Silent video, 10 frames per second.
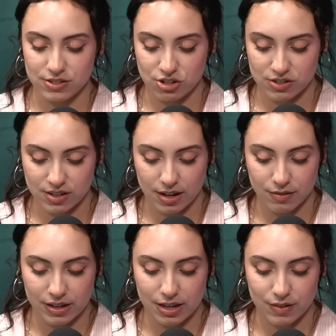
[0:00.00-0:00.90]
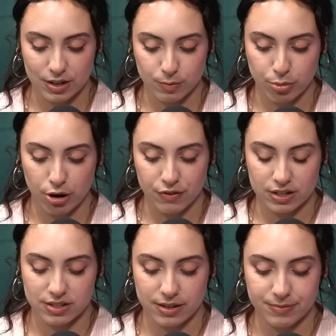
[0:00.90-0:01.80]
It's just kind of like giving a
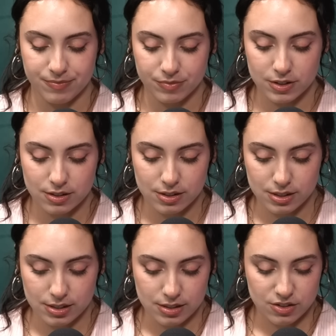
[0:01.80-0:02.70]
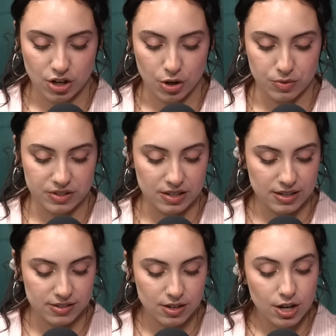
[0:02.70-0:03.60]
perfect um, tone to
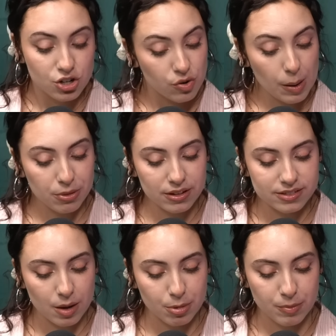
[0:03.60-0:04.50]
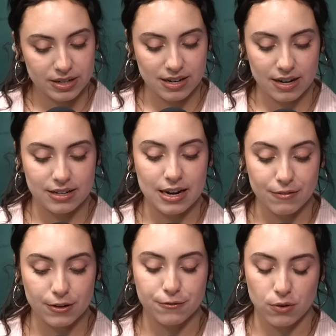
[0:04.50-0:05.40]
this. To wrap things up, my dad
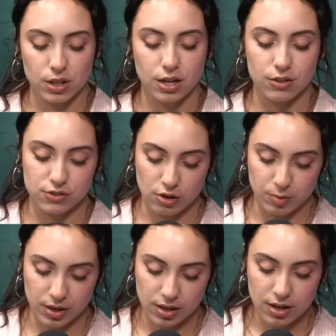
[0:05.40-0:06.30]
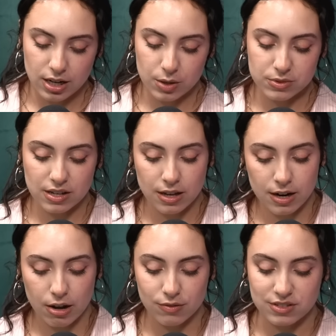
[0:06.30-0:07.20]
never fully got sober. He was in
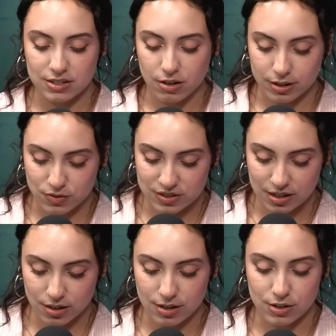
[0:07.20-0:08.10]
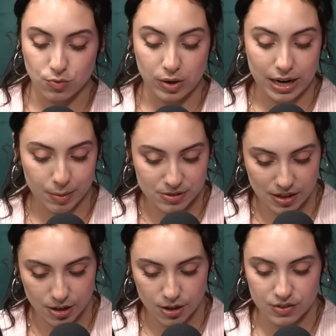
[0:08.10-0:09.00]
and out of detox facilities, rehab
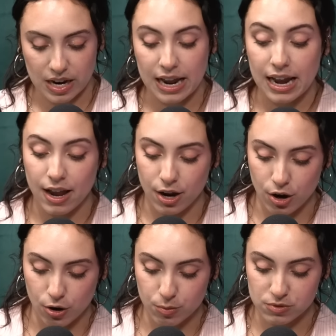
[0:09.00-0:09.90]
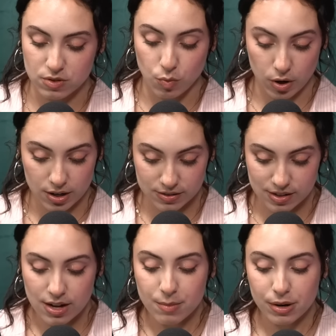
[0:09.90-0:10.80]
centers, AA homes, the works.
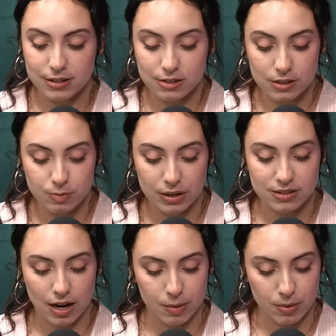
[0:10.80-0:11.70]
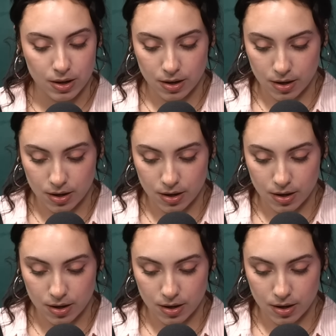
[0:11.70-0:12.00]
But I still spent time.